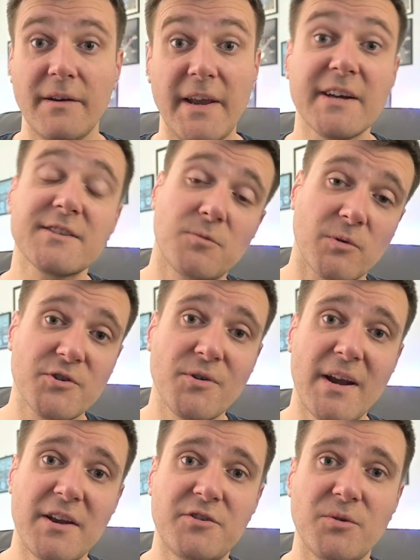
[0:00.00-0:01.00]
Next, we're
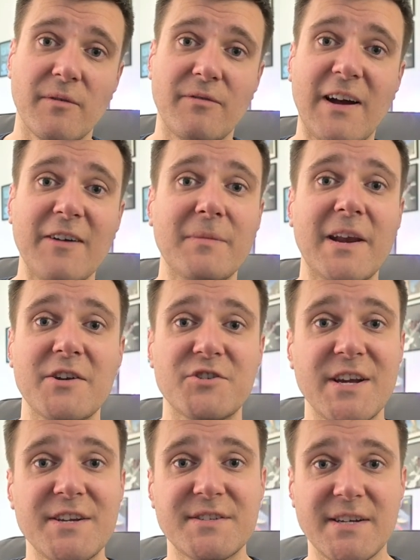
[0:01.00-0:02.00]
treated to a five minute
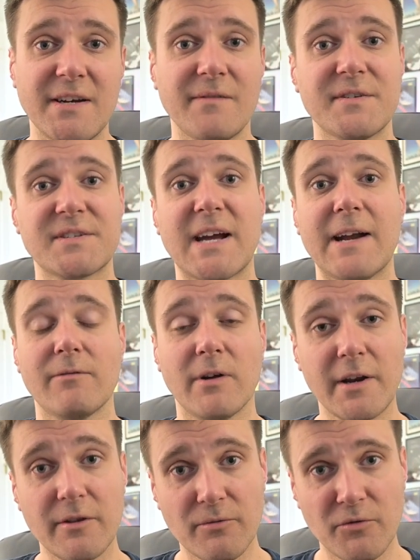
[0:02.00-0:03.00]
chase scene of this guy
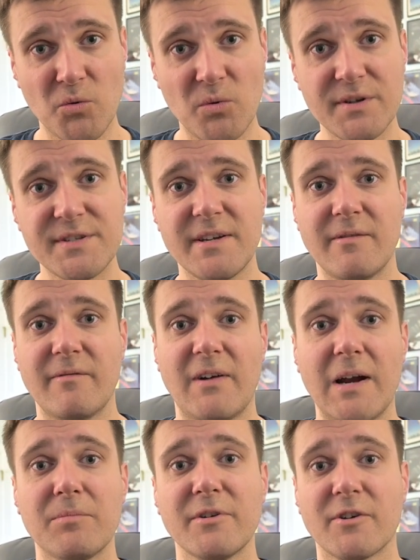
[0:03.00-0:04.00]
running through the woods in
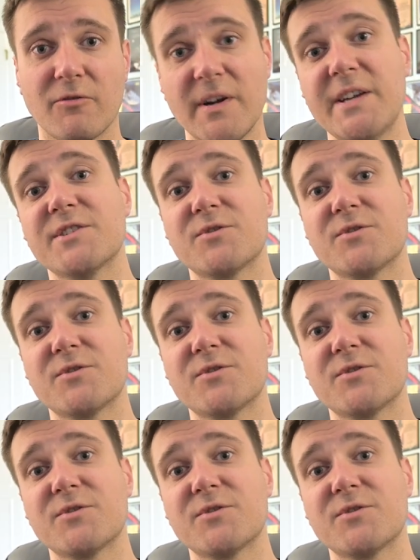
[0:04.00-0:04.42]
vibrant green